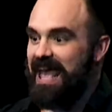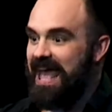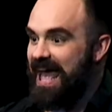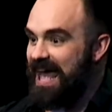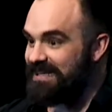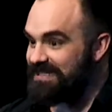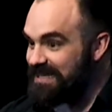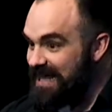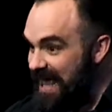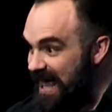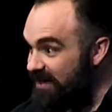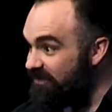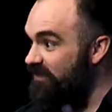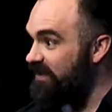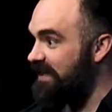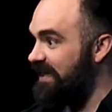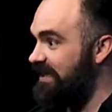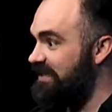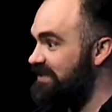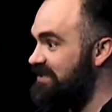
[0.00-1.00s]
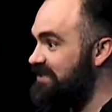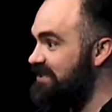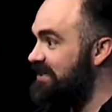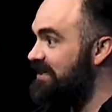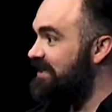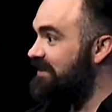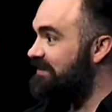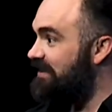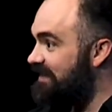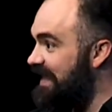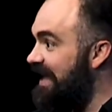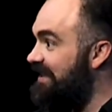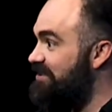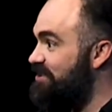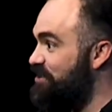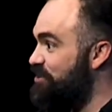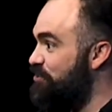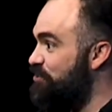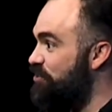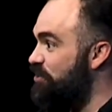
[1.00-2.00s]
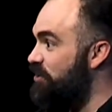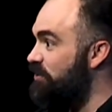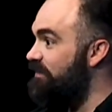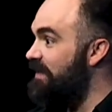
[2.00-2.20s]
has evidence that that's true.